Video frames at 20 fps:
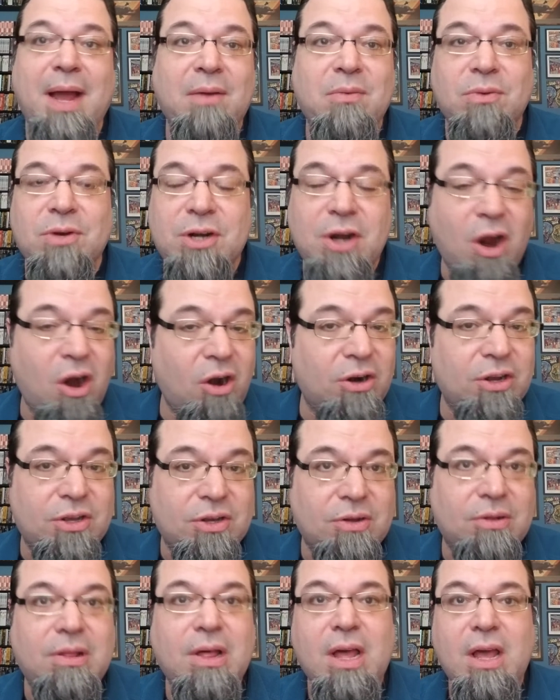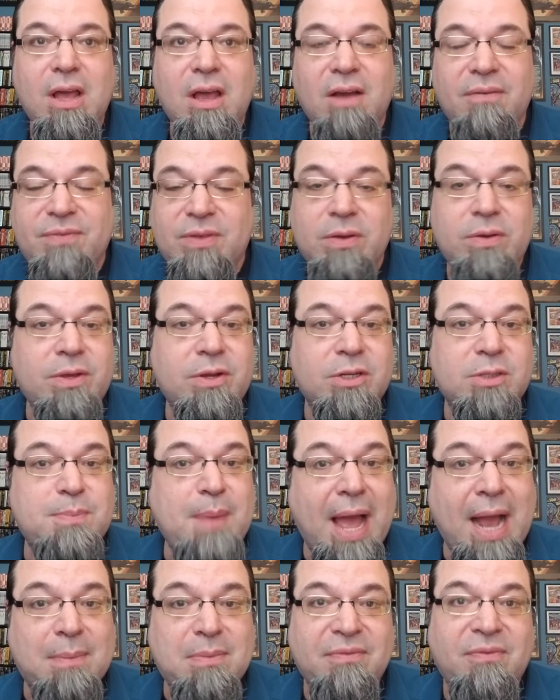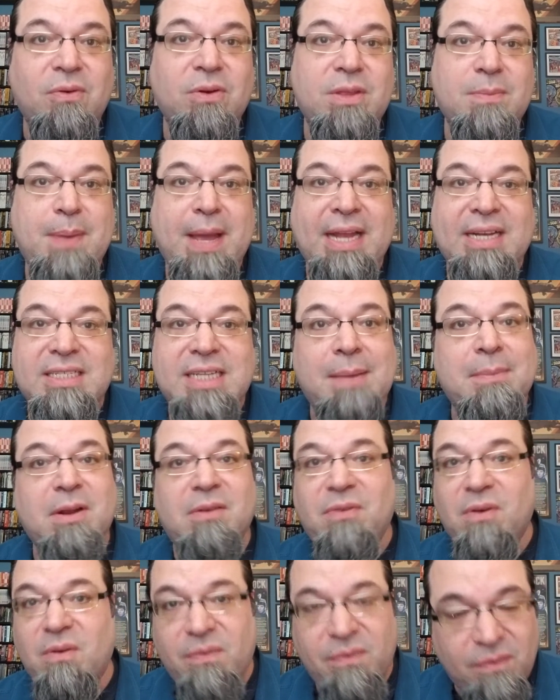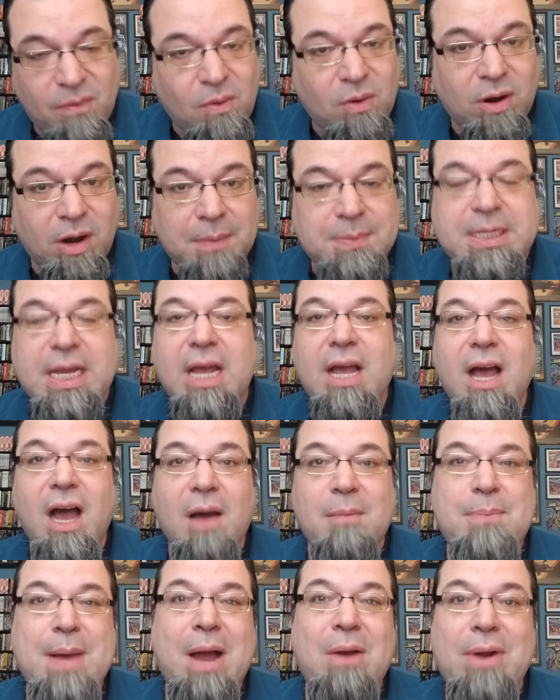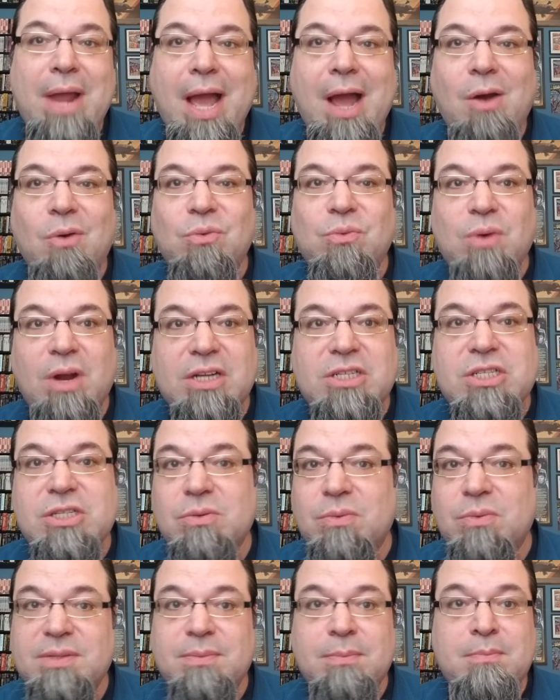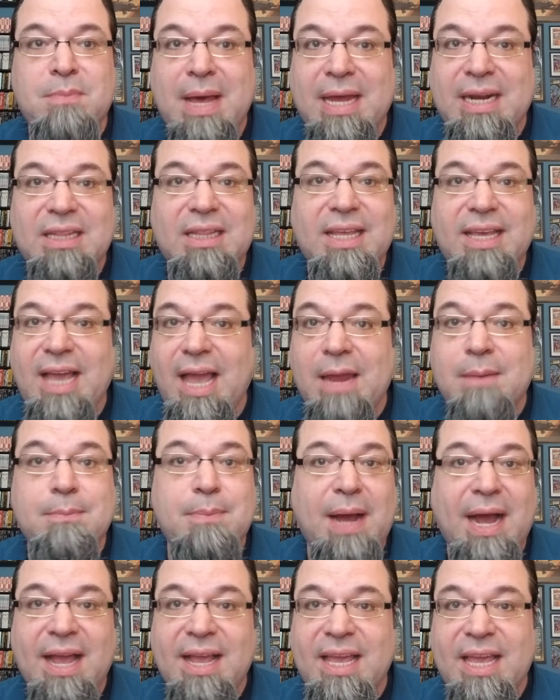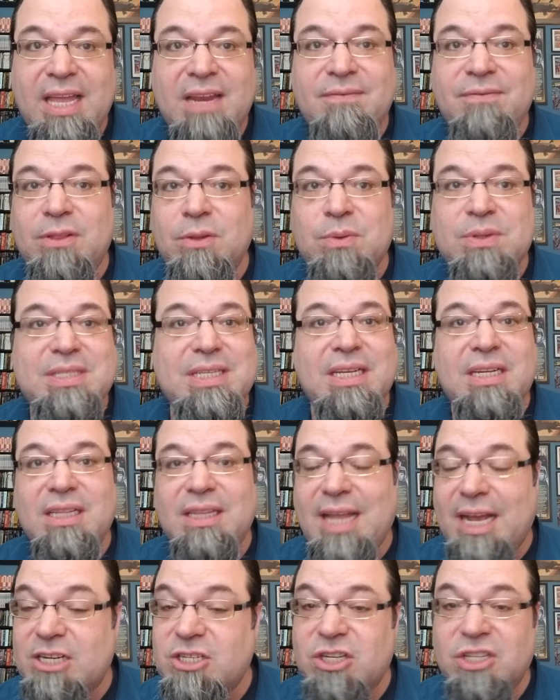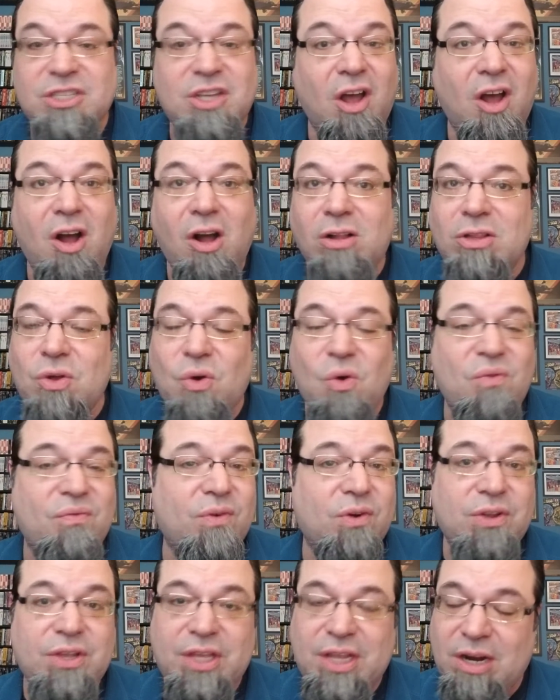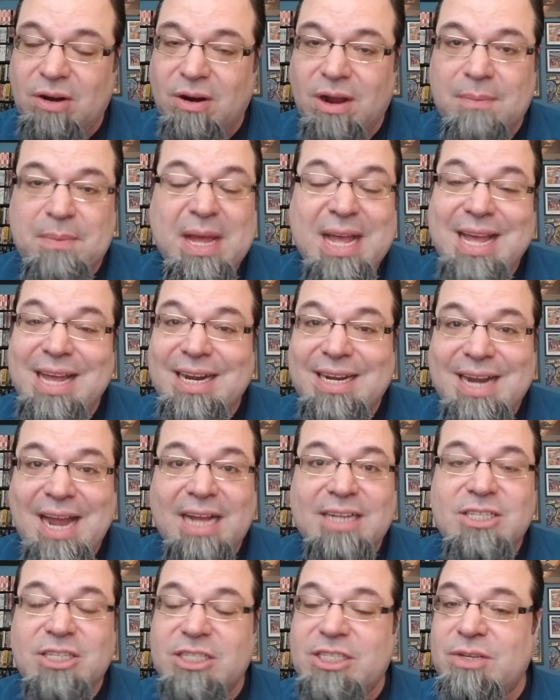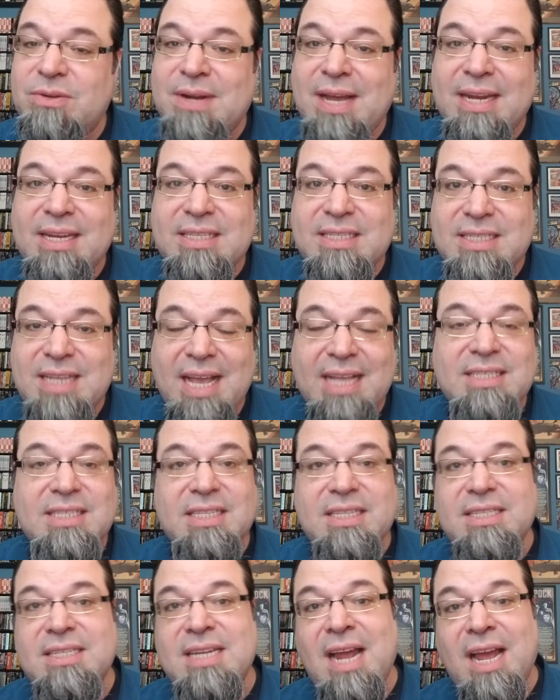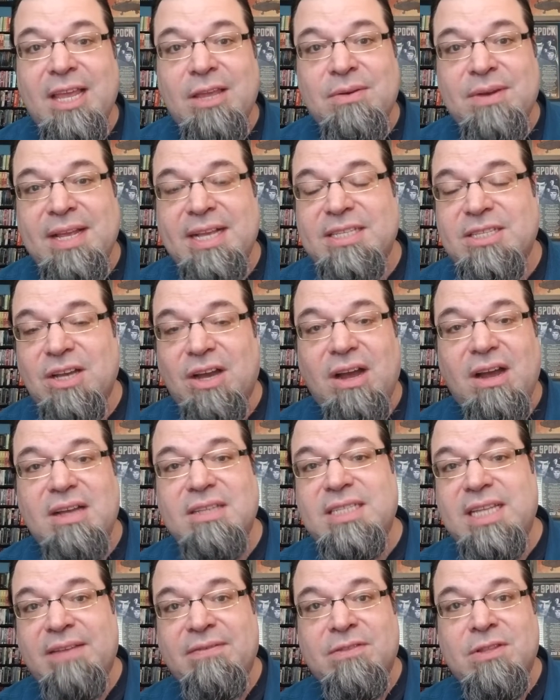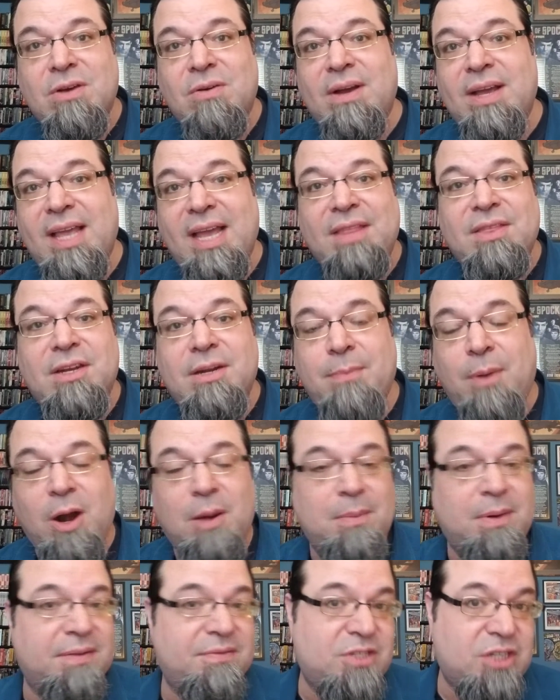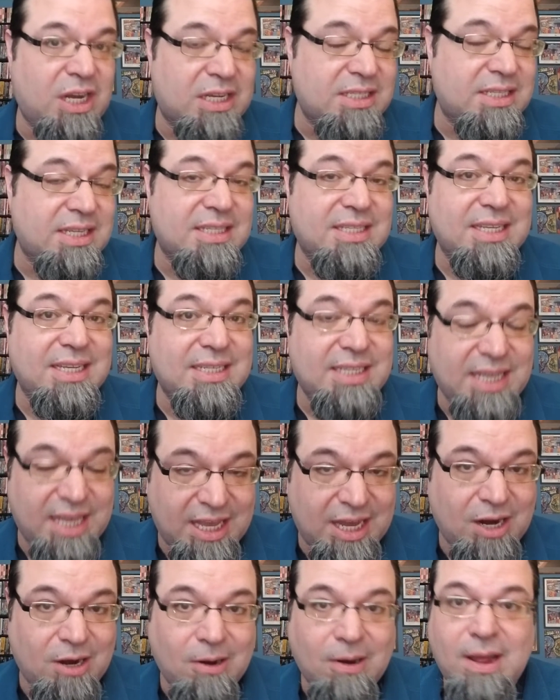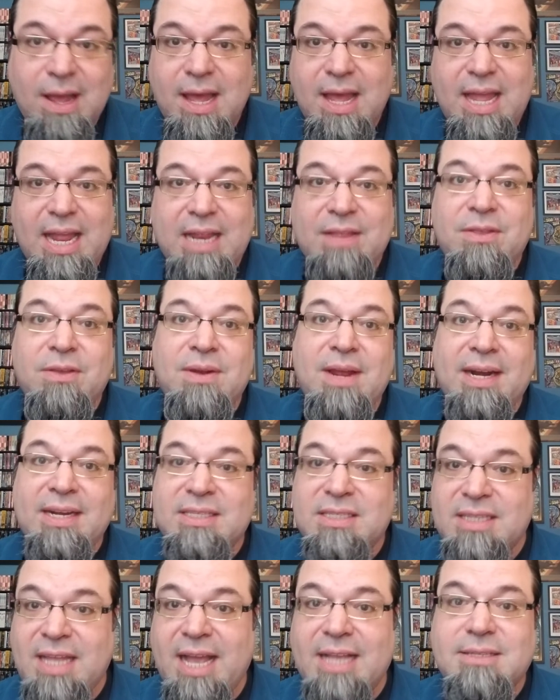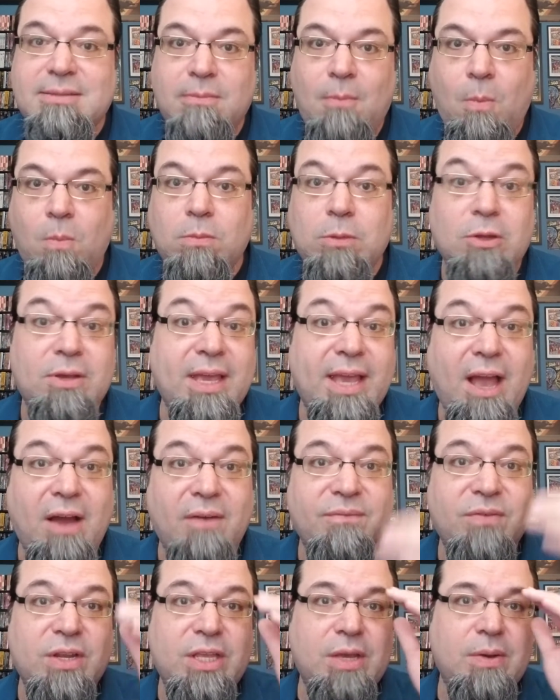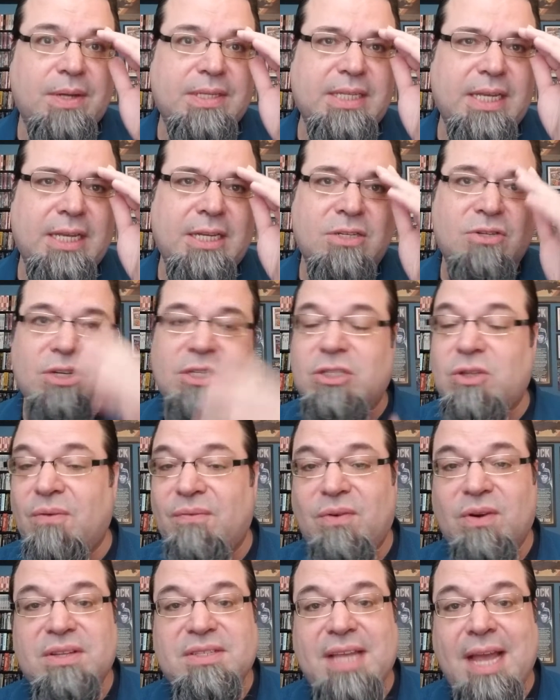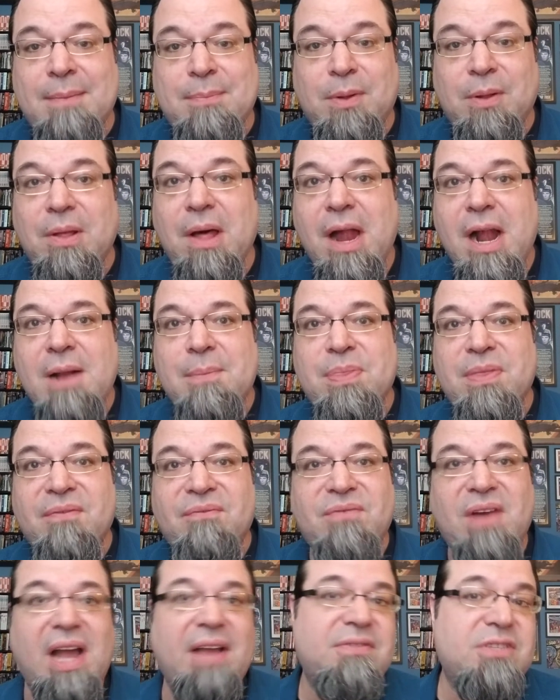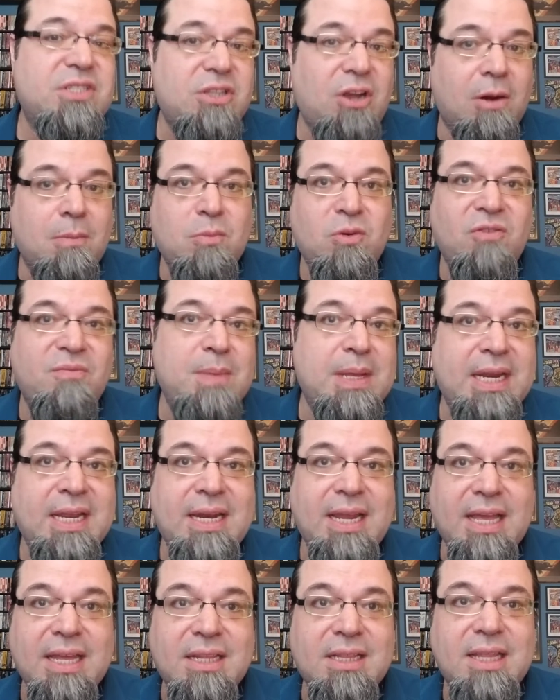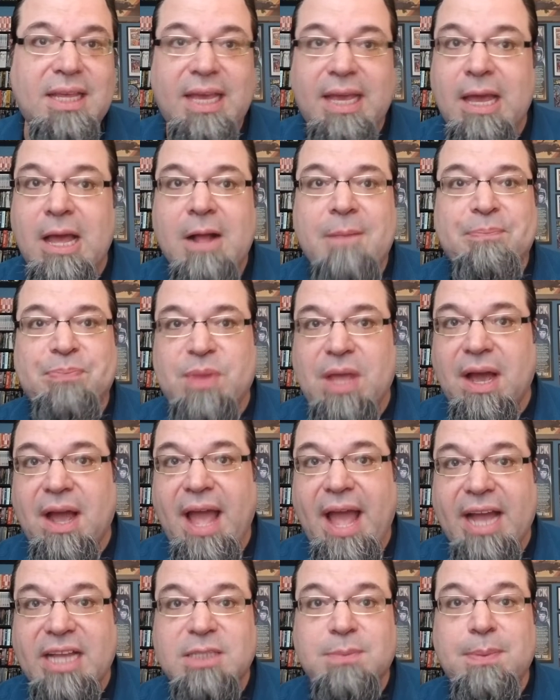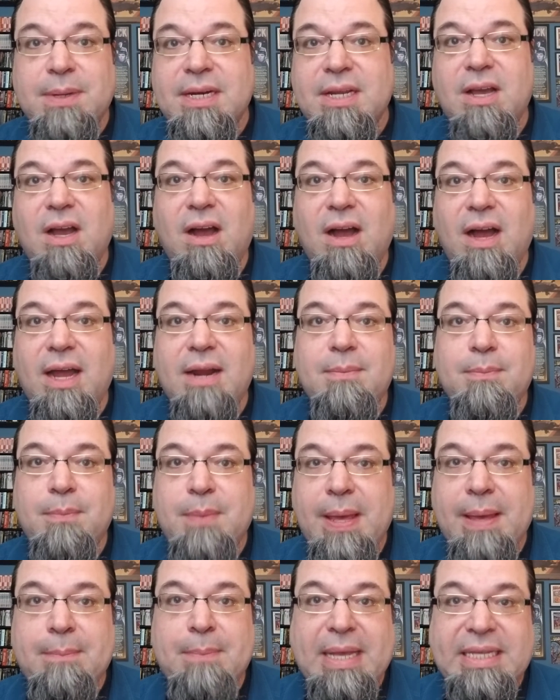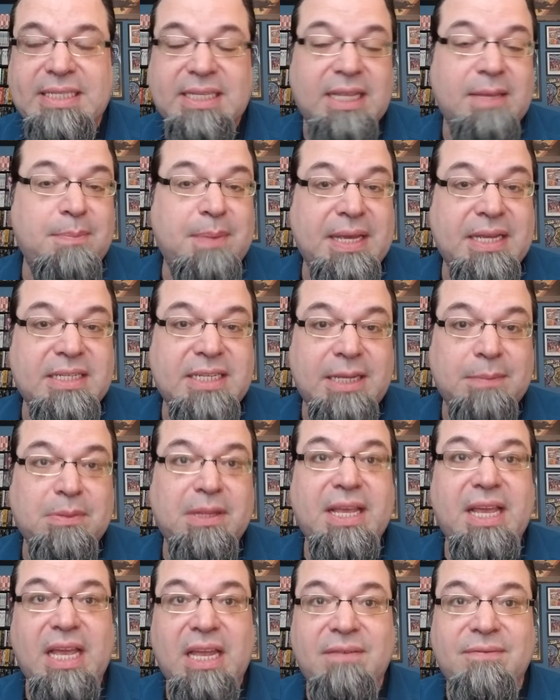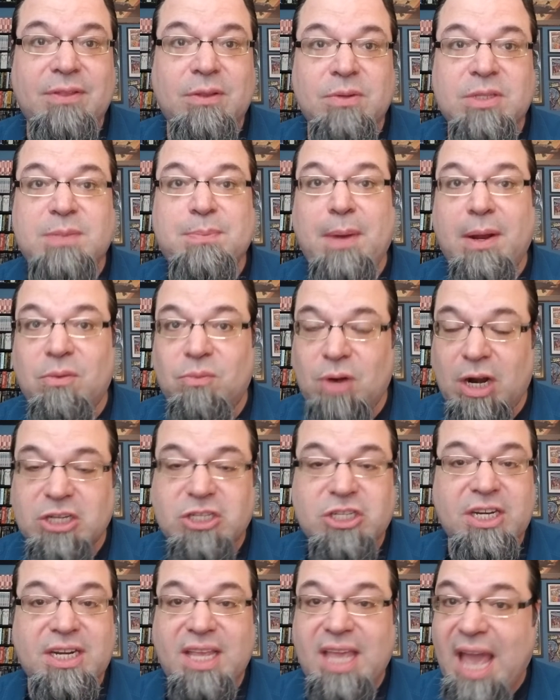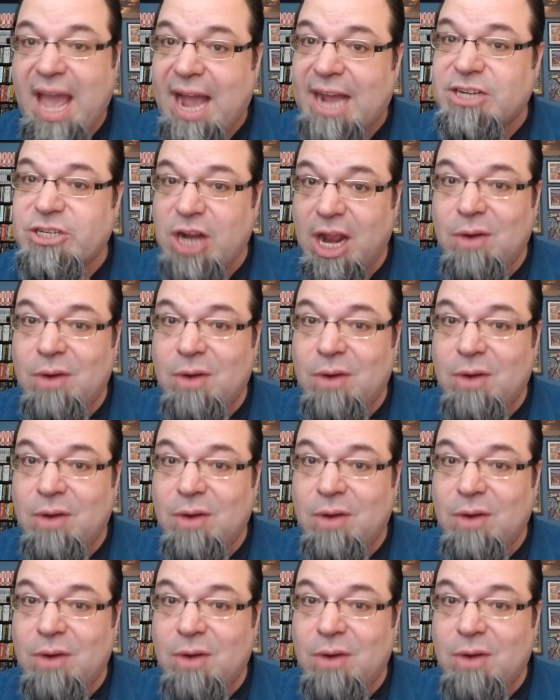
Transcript: I wrote an article a few years back before the pandemic for Forbes about how Russia meddling and buying influence in elections all over Europe, not just the United States. This is not unique to us, even though, again, the Department of Justice is here in the United States looking out for U.S. interests. So, for example, the Five Star Movement in Italy uh, has been caught basically being deeply influenced by Russian cash.